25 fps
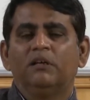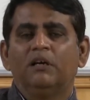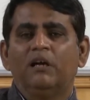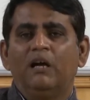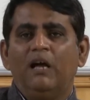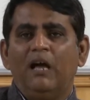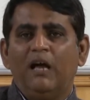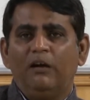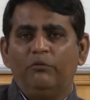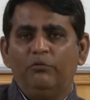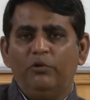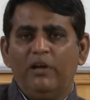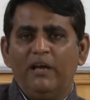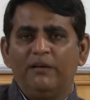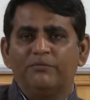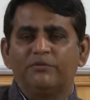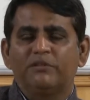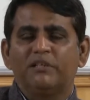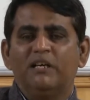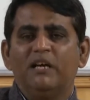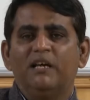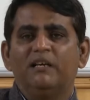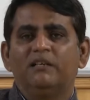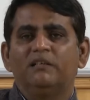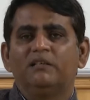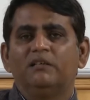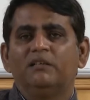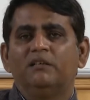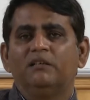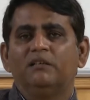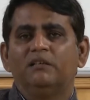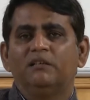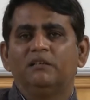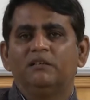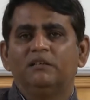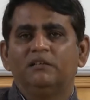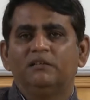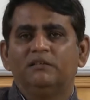and we have said
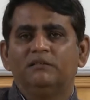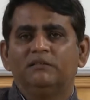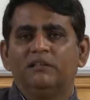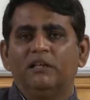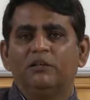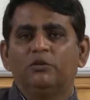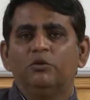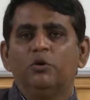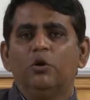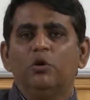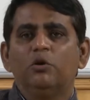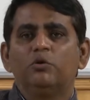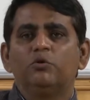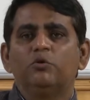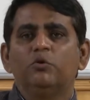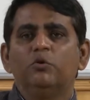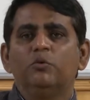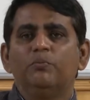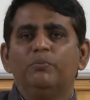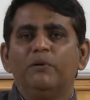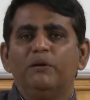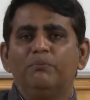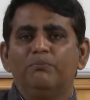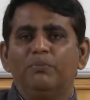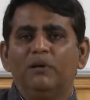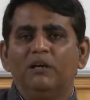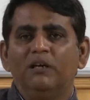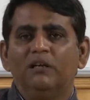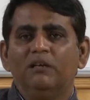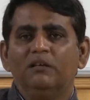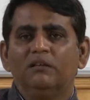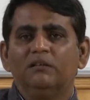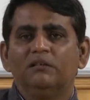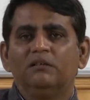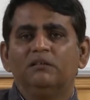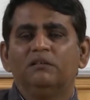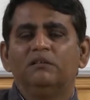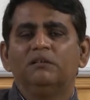that no two people
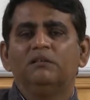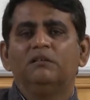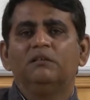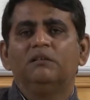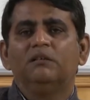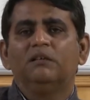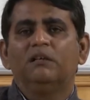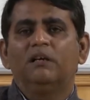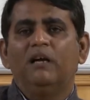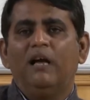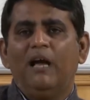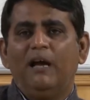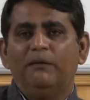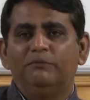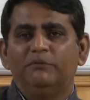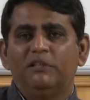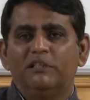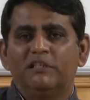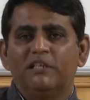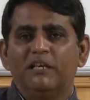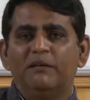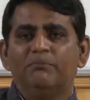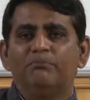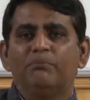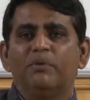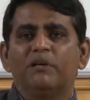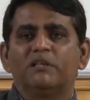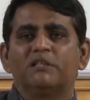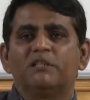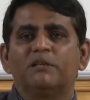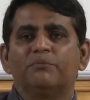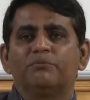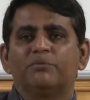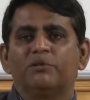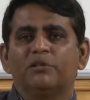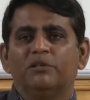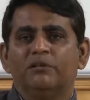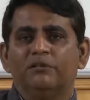have the same
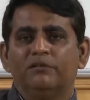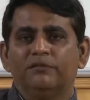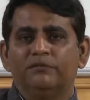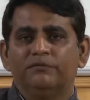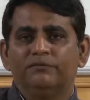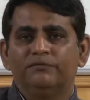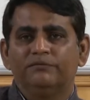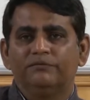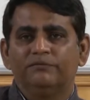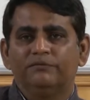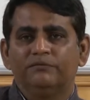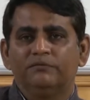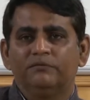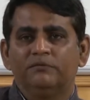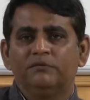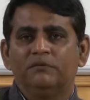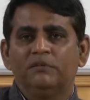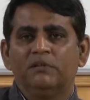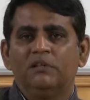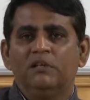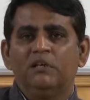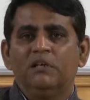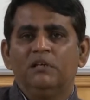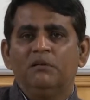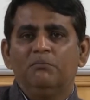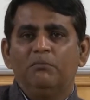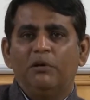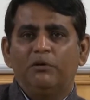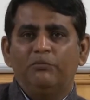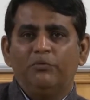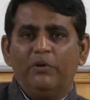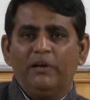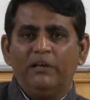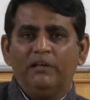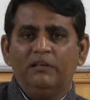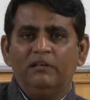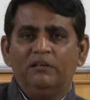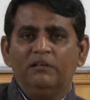perception. But
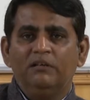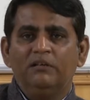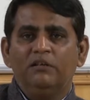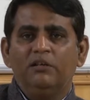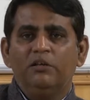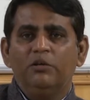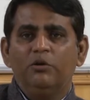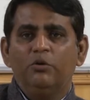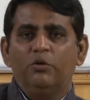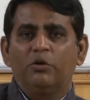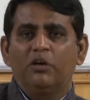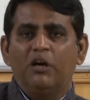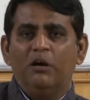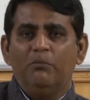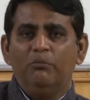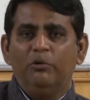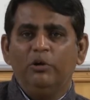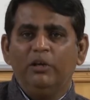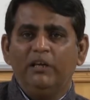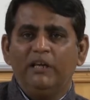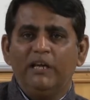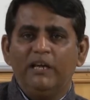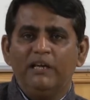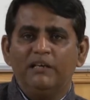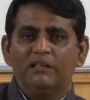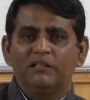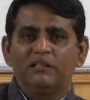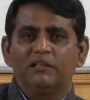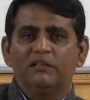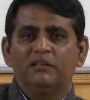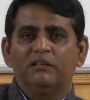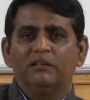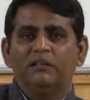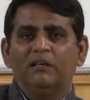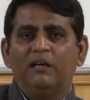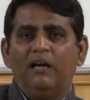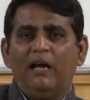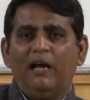when you communicate
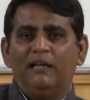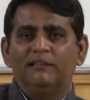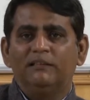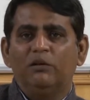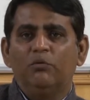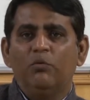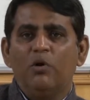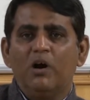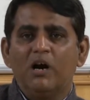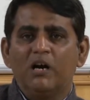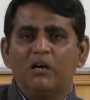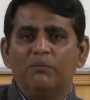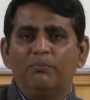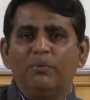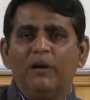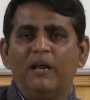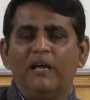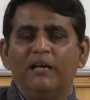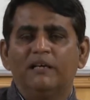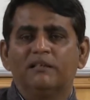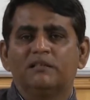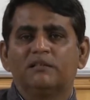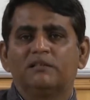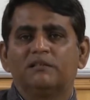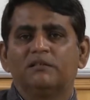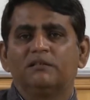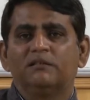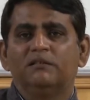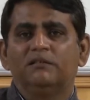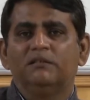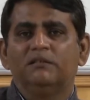at the workplace,